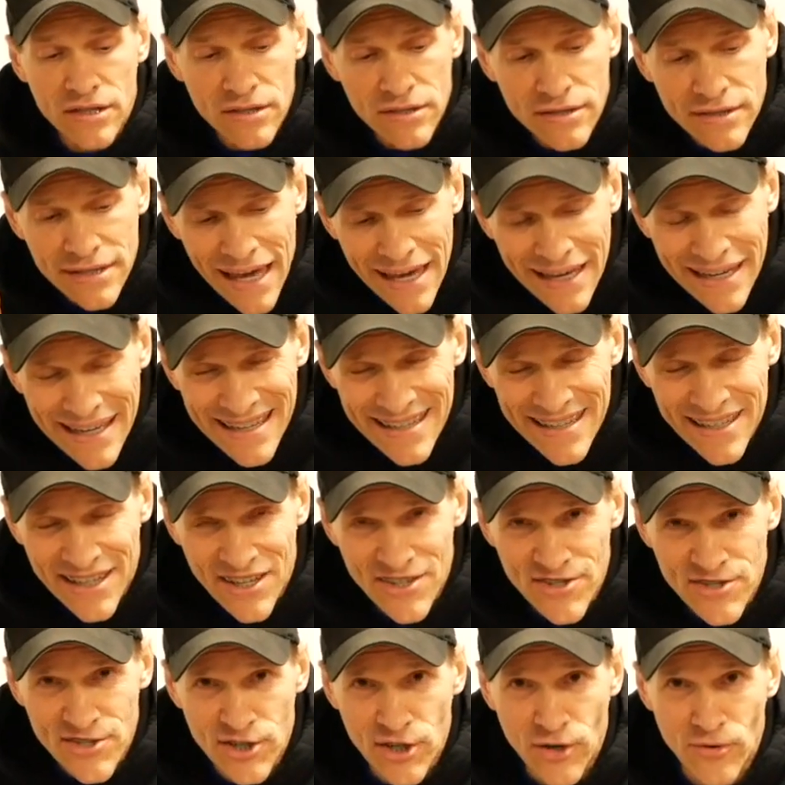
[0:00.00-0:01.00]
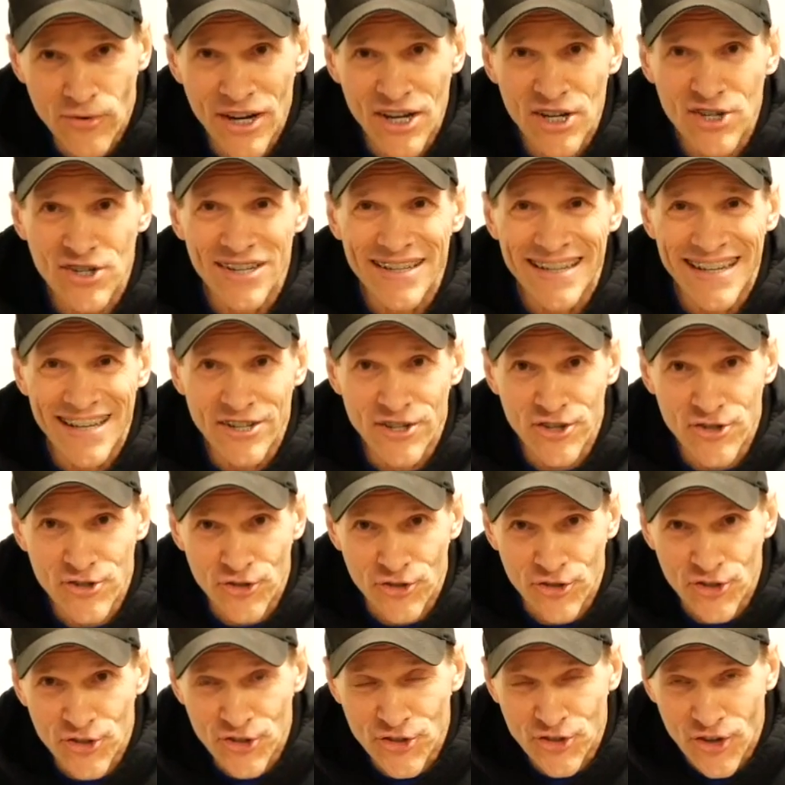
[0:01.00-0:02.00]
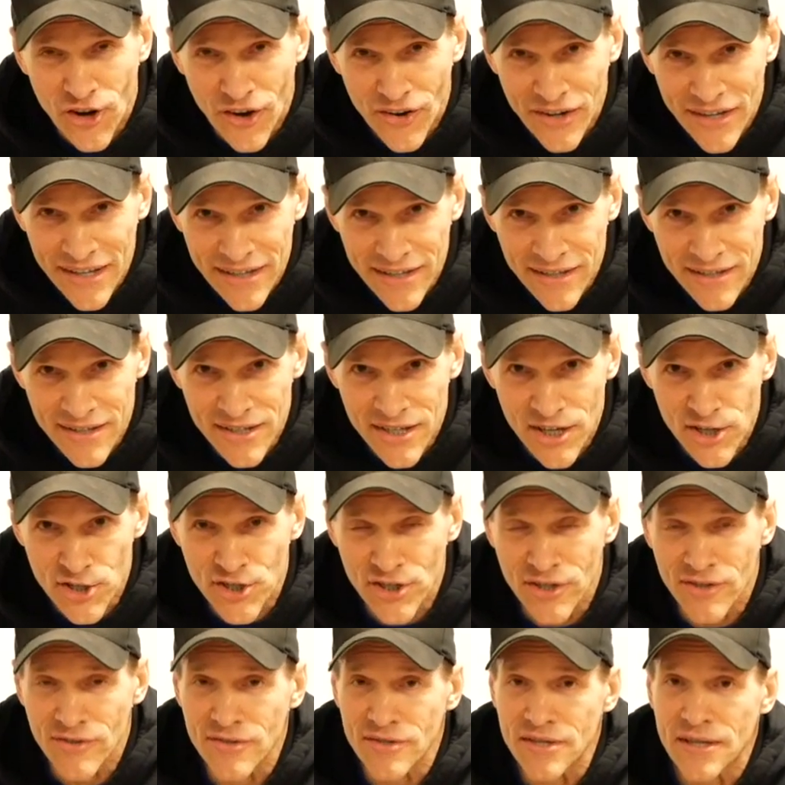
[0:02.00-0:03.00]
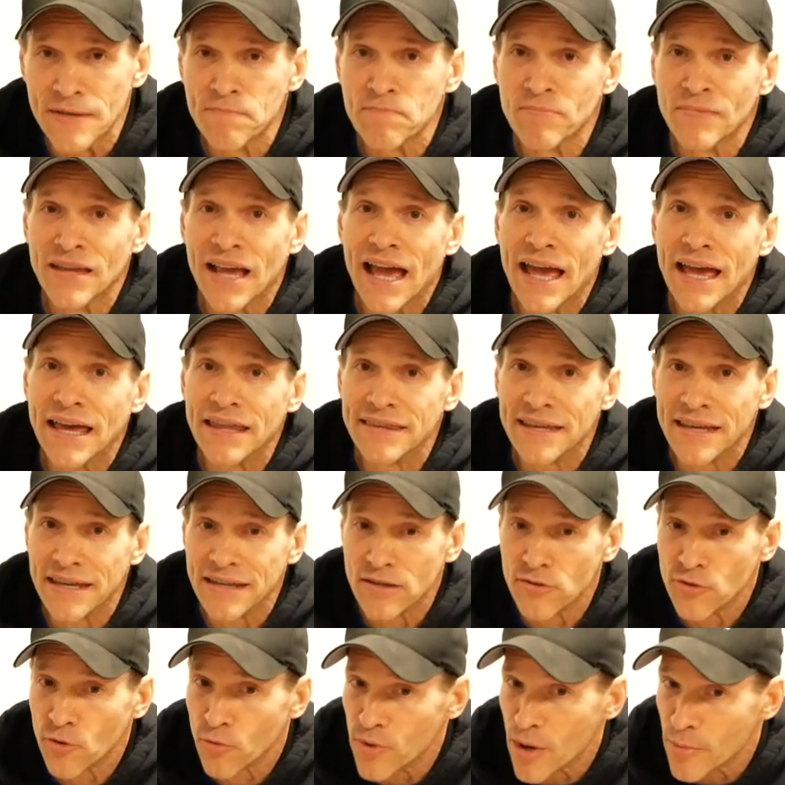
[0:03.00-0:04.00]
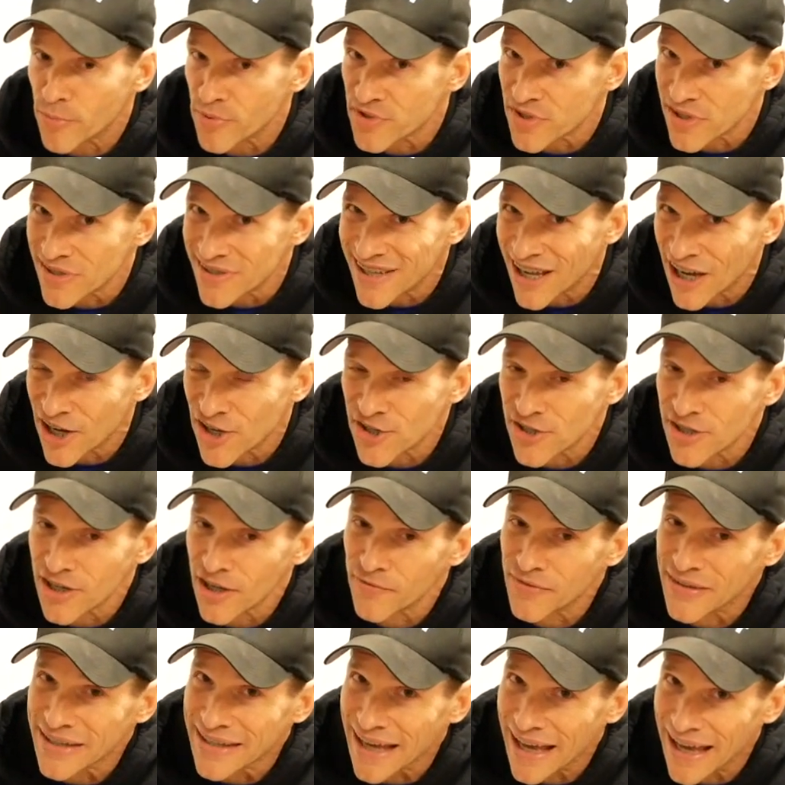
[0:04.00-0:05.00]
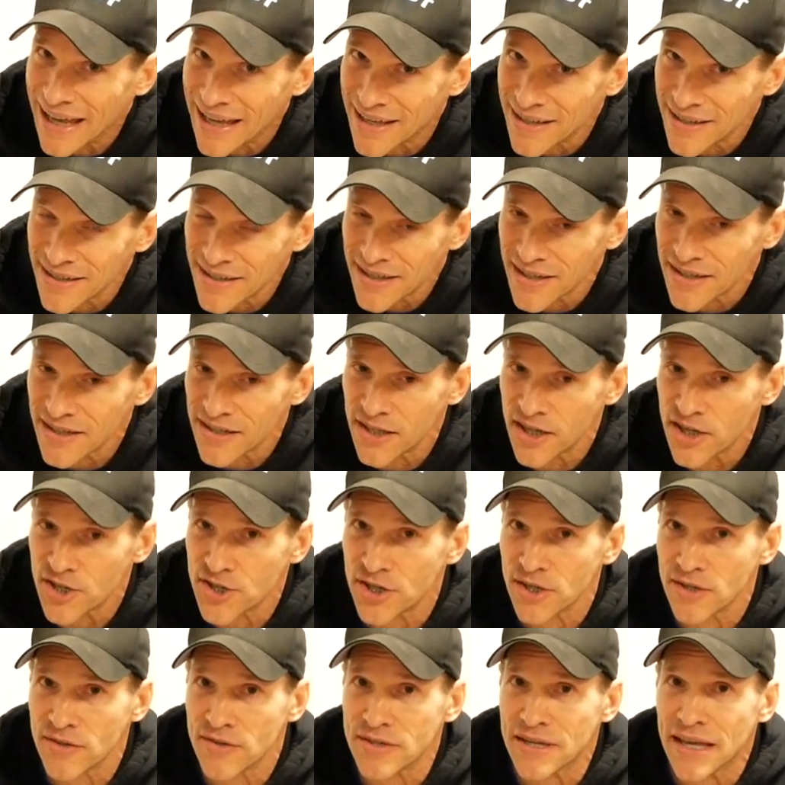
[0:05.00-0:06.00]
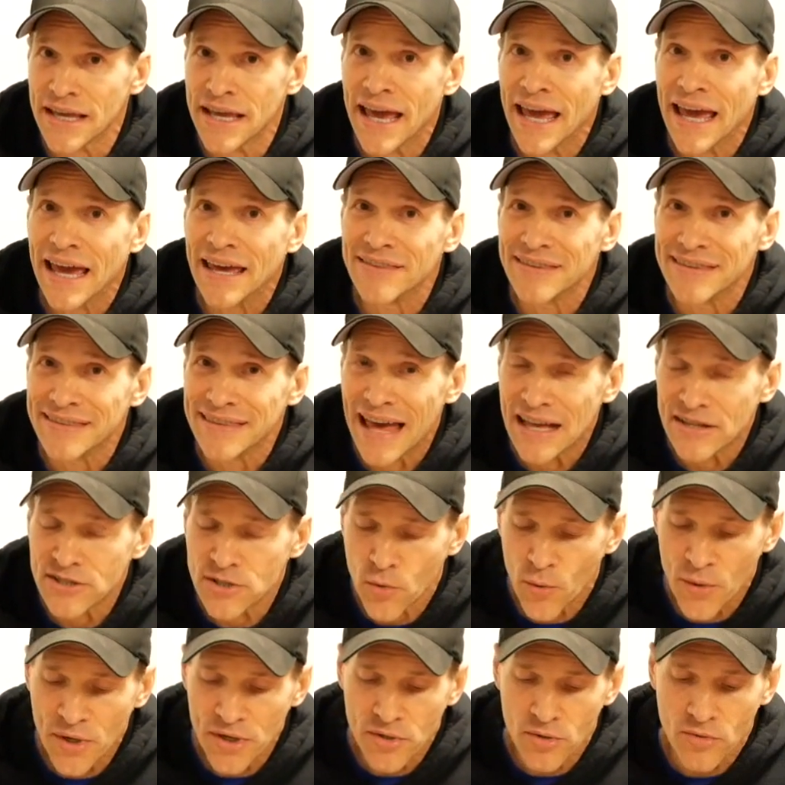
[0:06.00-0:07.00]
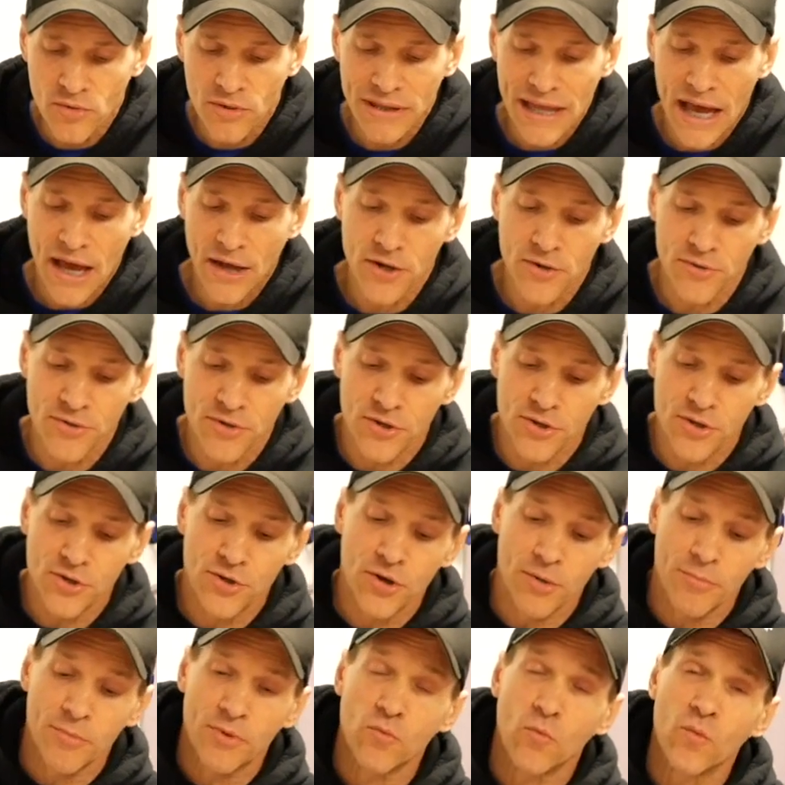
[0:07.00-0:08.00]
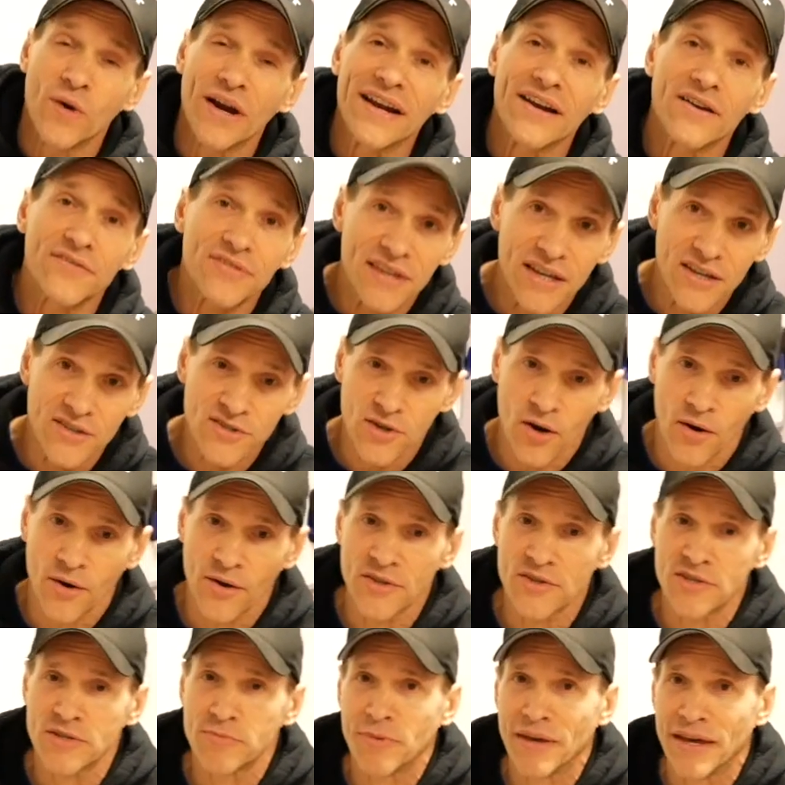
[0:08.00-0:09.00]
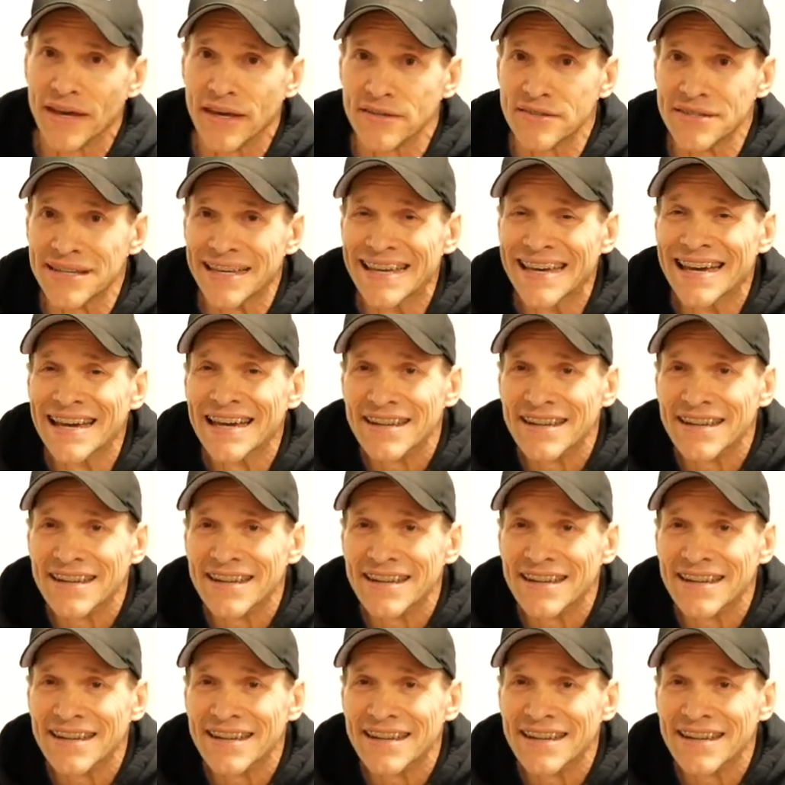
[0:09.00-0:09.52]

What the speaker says: take into consideration initial starting conditions and then the representation of the end conditions, and then that's going to allow you to determine where things are in space,